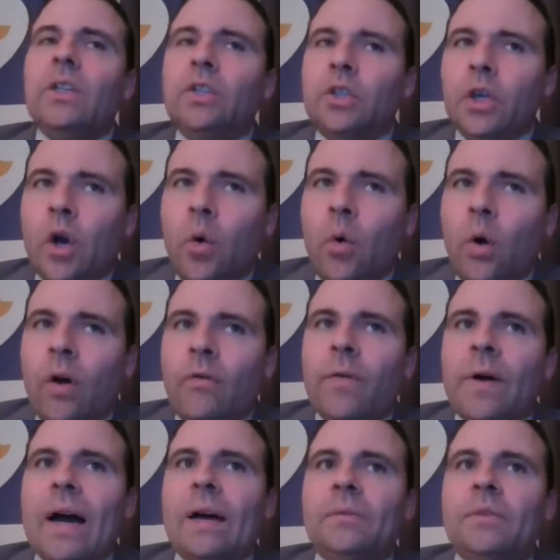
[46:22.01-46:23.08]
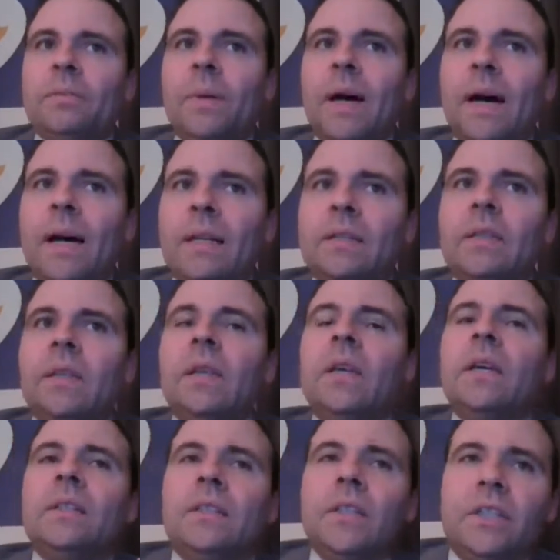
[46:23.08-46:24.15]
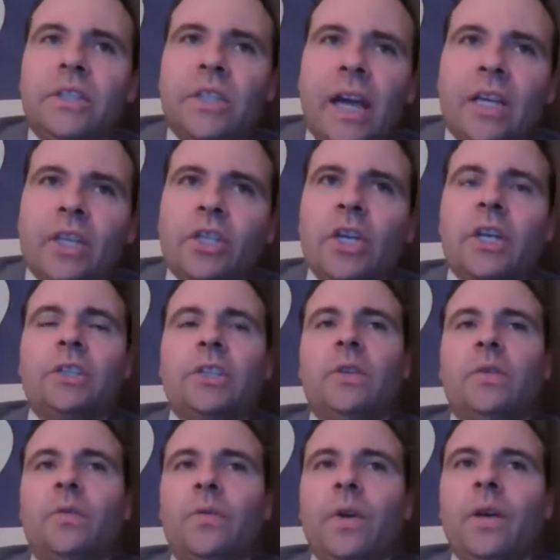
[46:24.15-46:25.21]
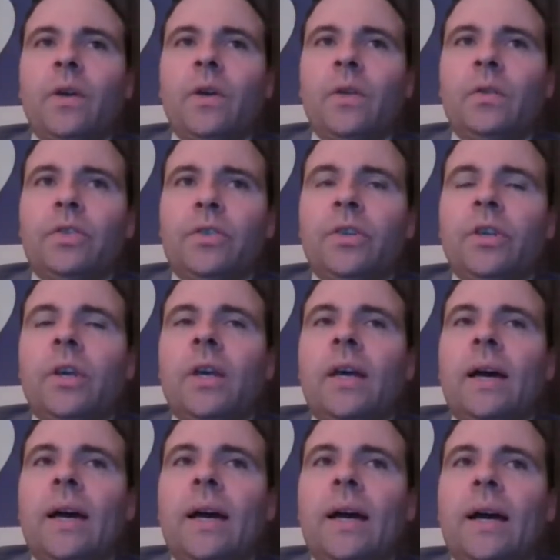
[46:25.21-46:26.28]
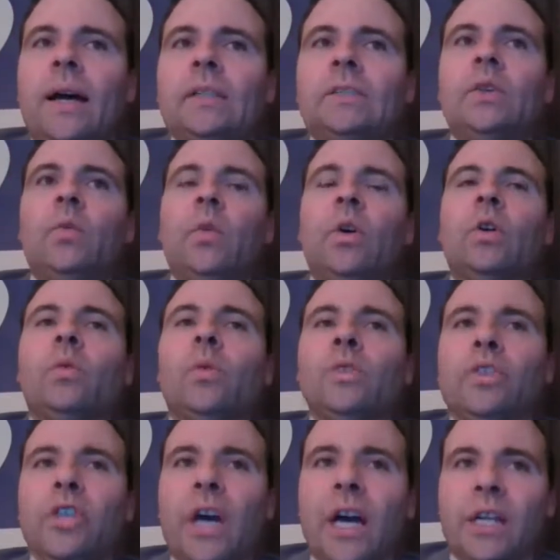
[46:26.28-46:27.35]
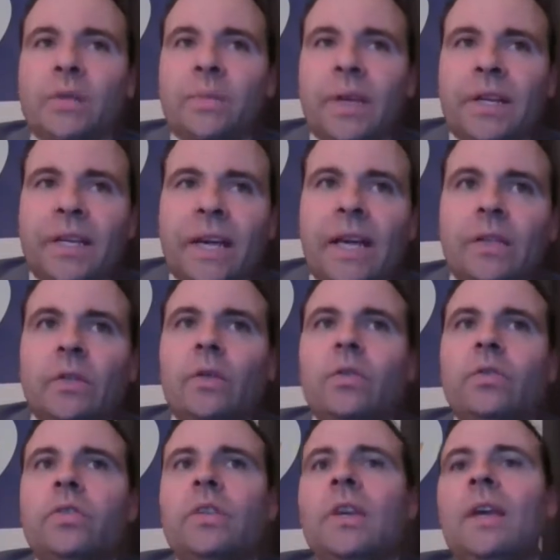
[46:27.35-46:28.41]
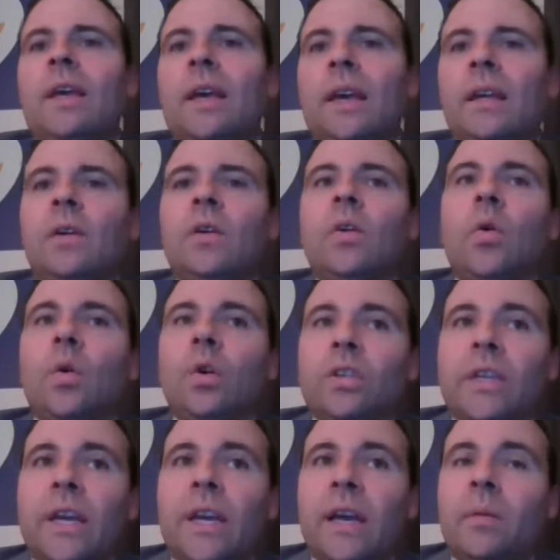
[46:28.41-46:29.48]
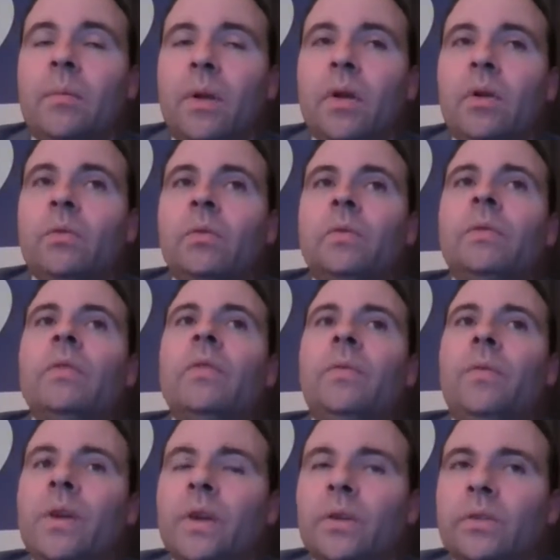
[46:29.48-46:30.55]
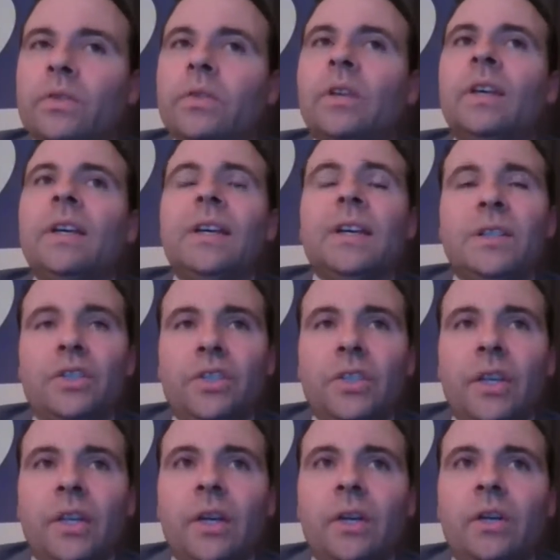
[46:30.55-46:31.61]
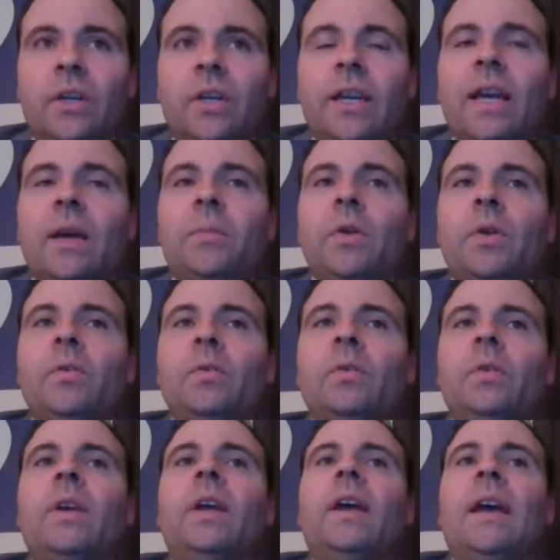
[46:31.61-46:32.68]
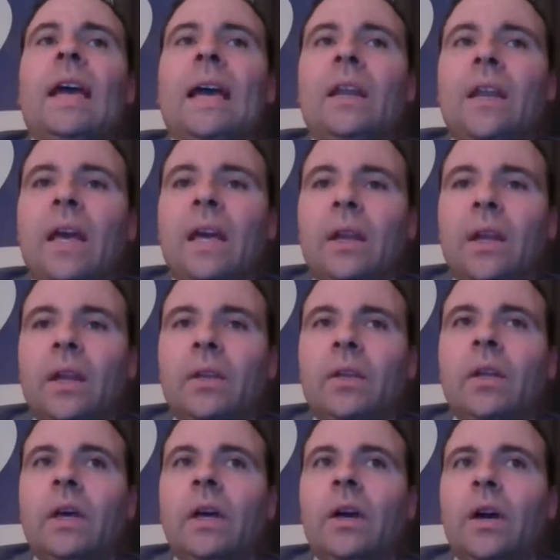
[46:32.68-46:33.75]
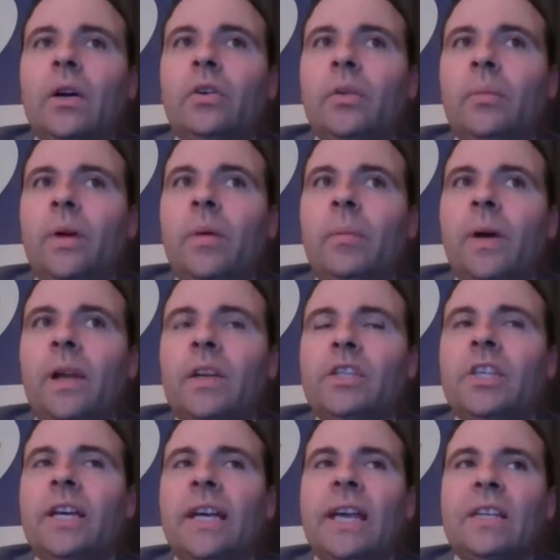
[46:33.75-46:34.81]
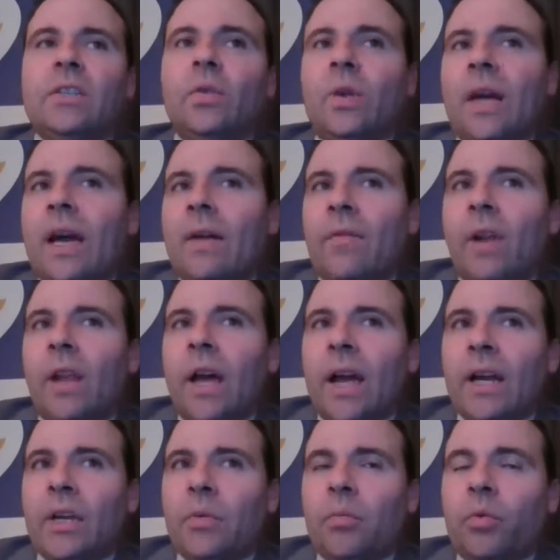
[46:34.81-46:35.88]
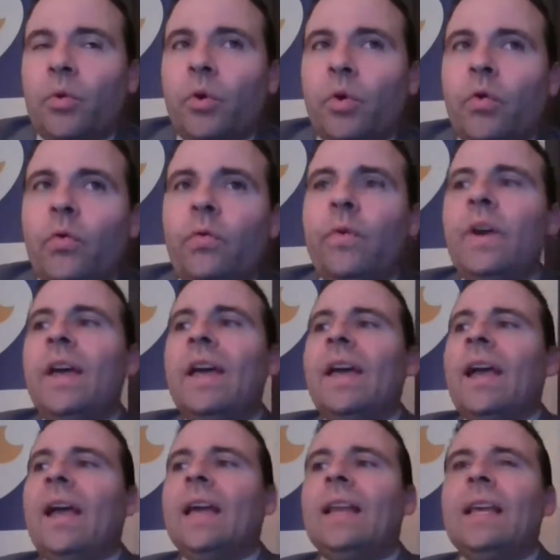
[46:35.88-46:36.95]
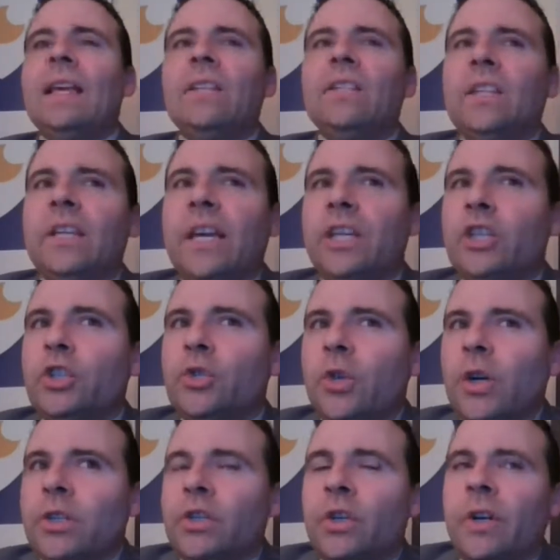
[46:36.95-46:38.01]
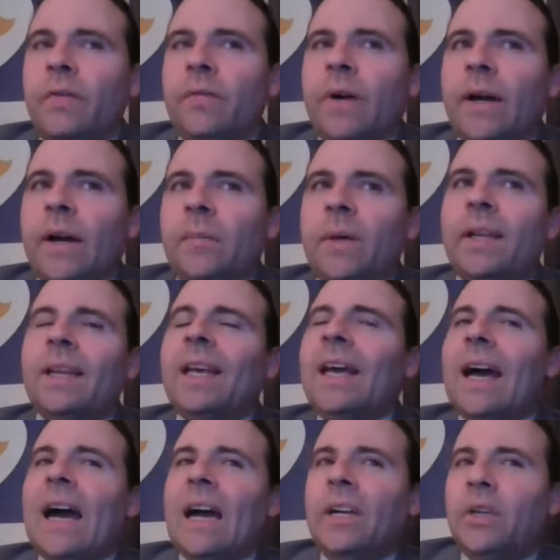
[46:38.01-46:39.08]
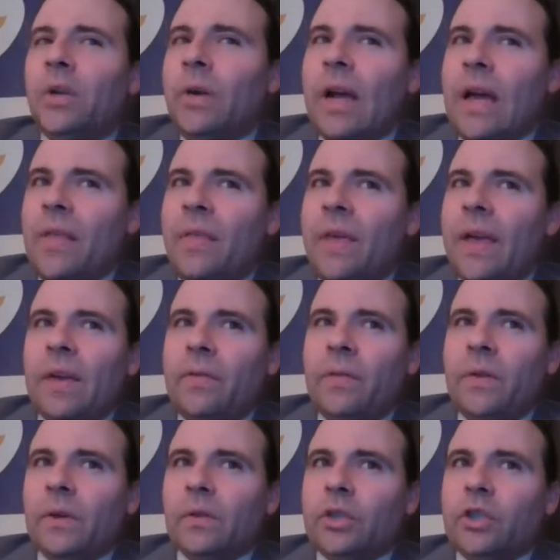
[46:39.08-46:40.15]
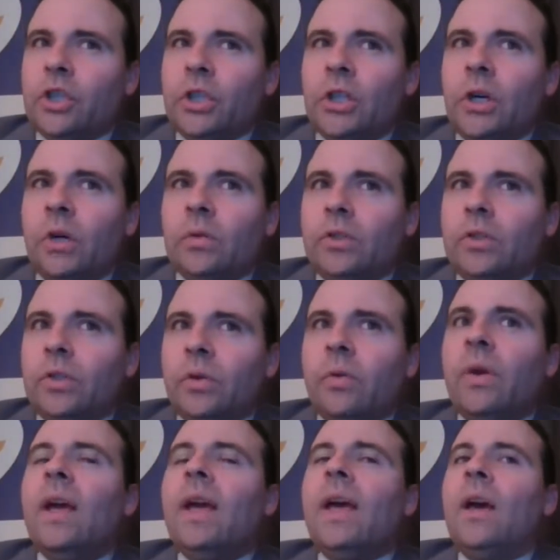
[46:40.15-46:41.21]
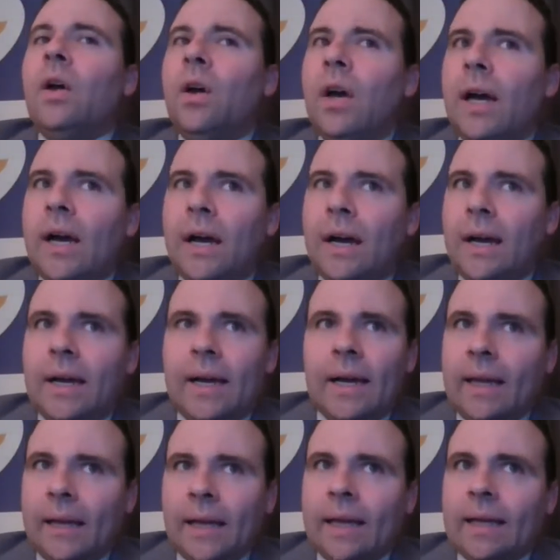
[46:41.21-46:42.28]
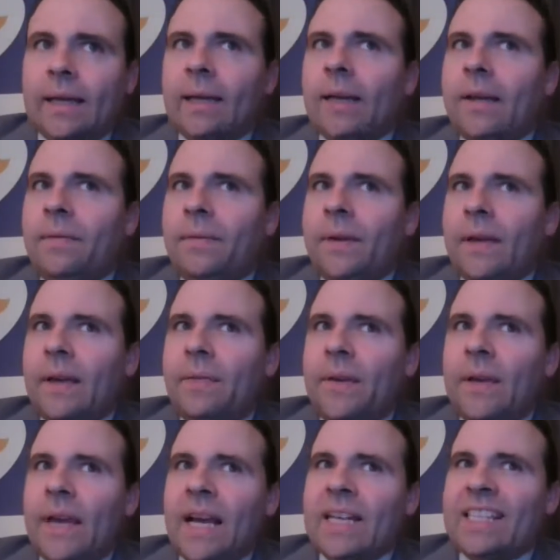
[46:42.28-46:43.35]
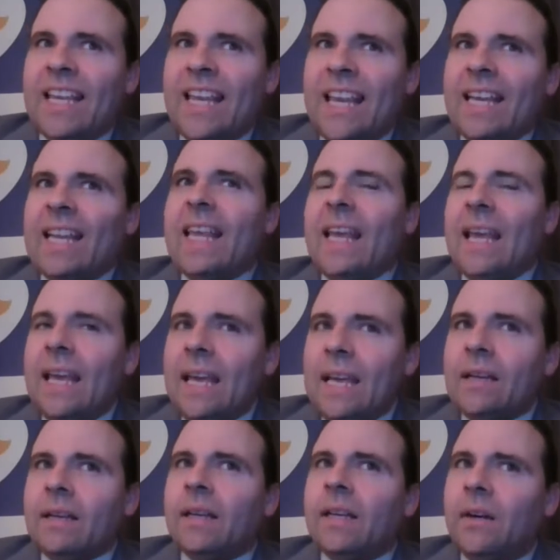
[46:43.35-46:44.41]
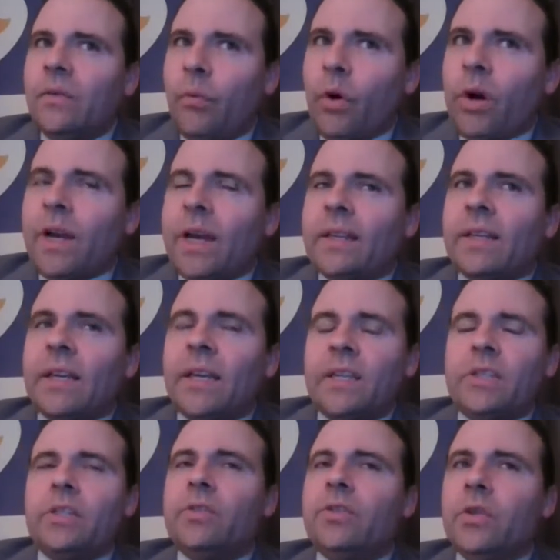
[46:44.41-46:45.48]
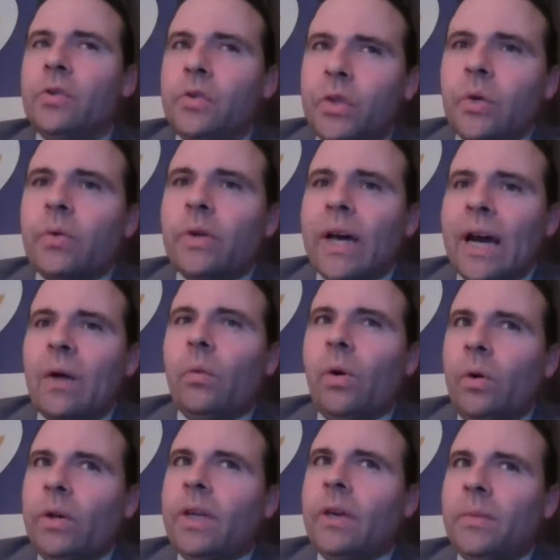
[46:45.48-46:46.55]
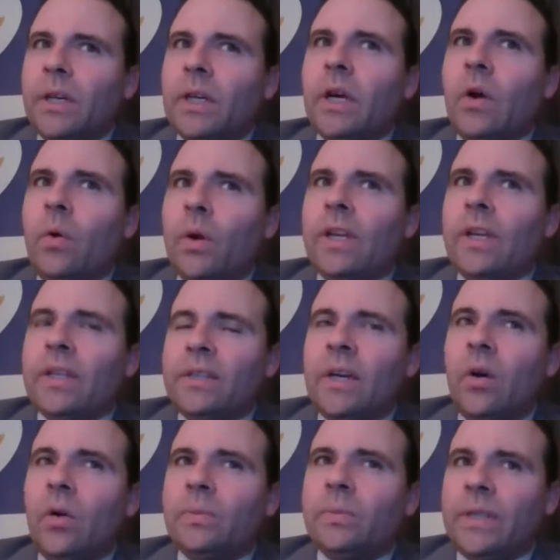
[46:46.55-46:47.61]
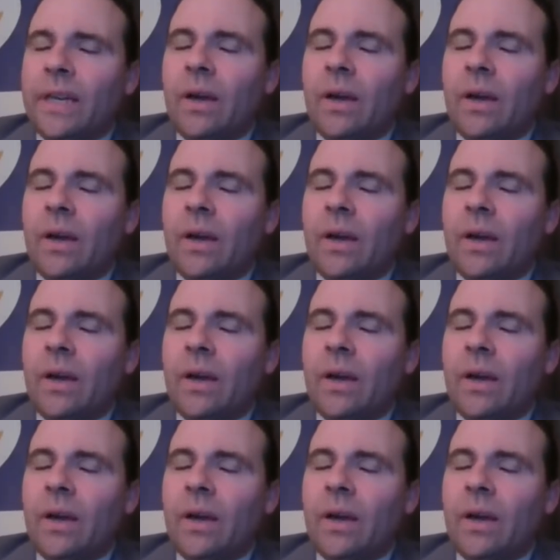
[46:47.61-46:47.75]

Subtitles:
to go up 5 spots, to take Justin Fields, to work with Josh McDaniels, and, of course, Cam Newton. Fields can sit under Cam Newton and under Bill Belichick. He's going to have a lot to prove, and he's in a structured environment. I do not think Fields should go to Atlanta. If he has any inkling of work ethic issues, you do not want him to go in his home